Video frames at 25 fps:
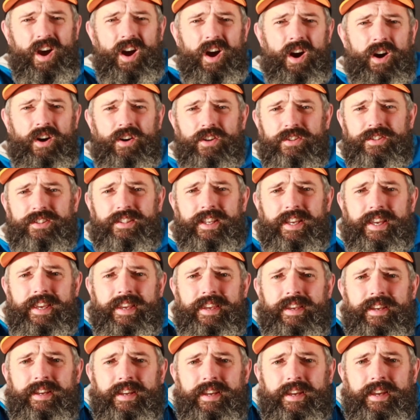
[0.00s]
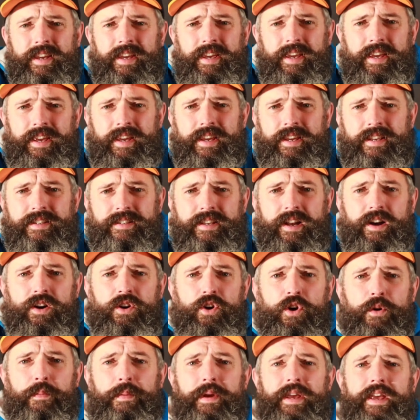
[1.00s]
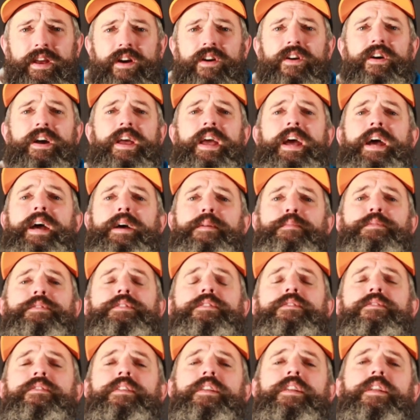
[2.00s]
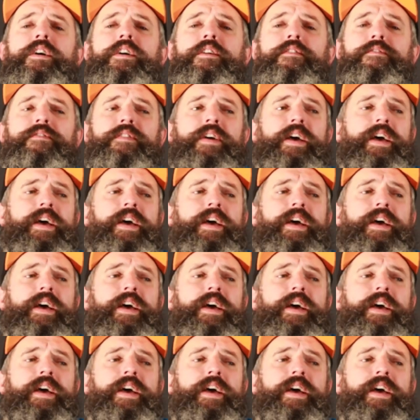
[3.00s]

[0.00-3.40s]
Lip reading: RC is a hobby I absolutely love,